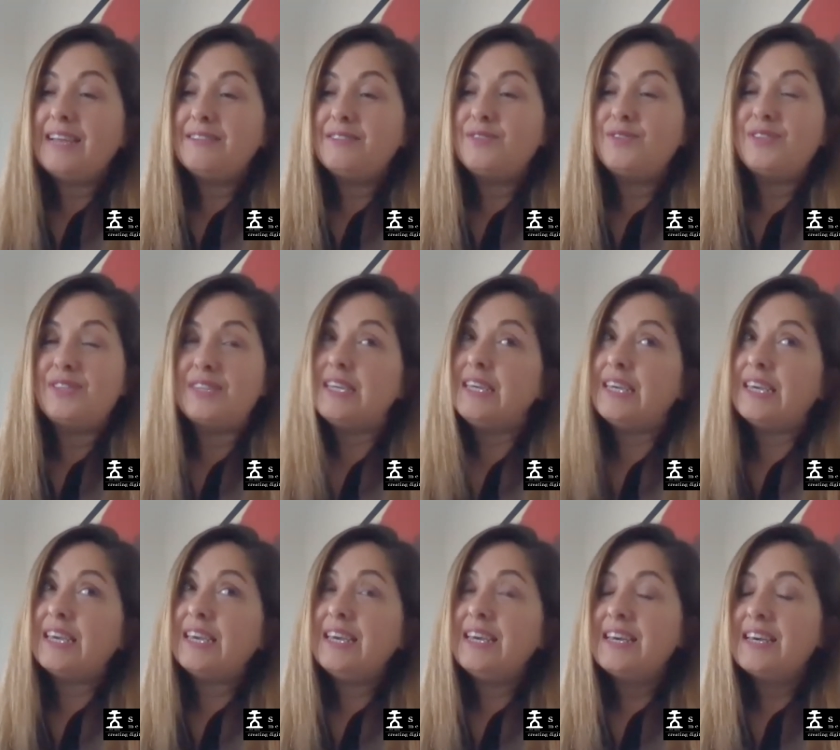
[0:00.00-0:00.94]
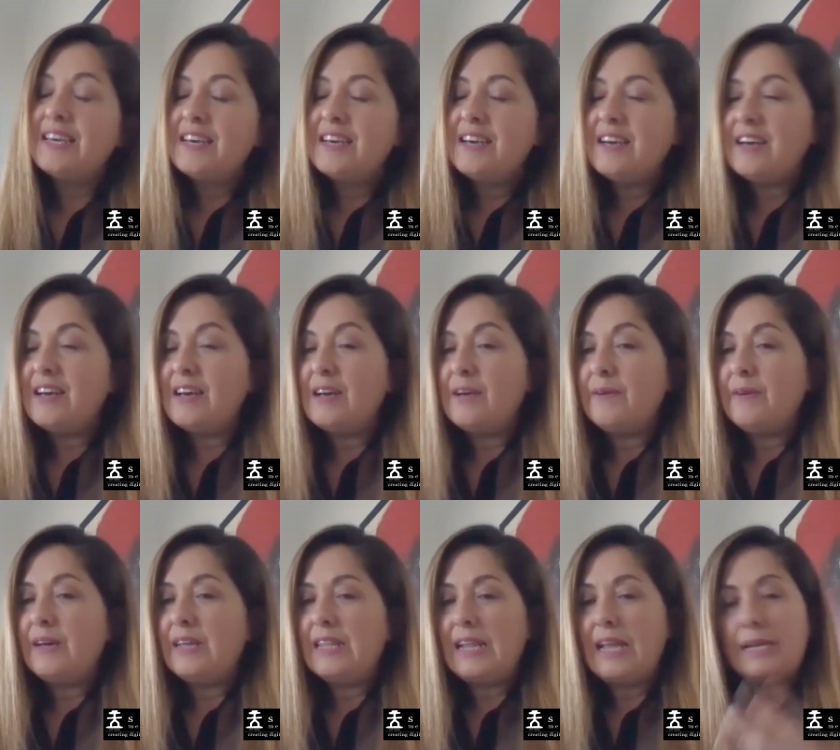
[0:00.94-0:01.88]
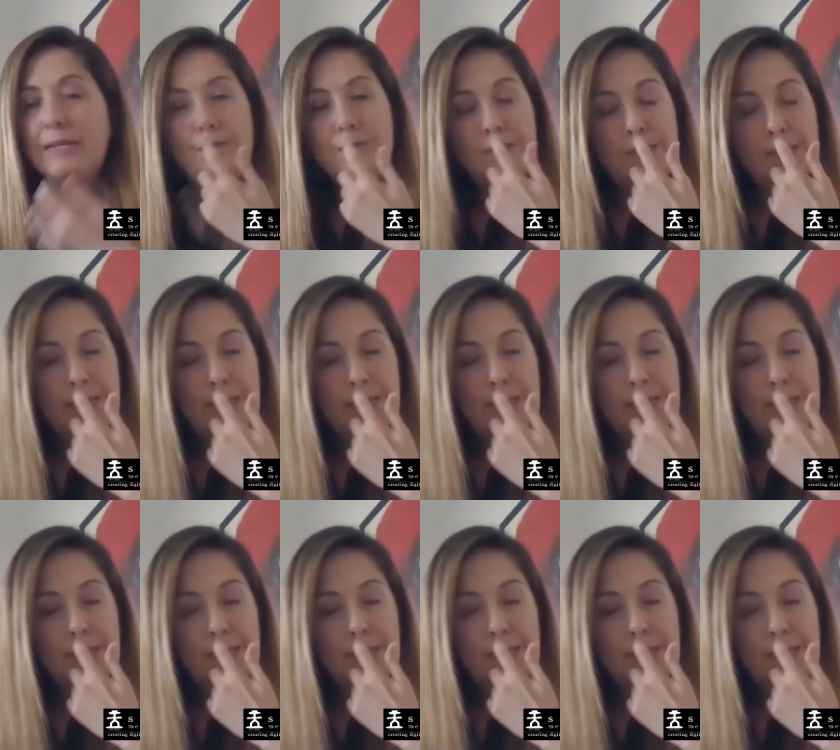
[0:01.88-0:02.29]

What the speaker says: to see. I'd like to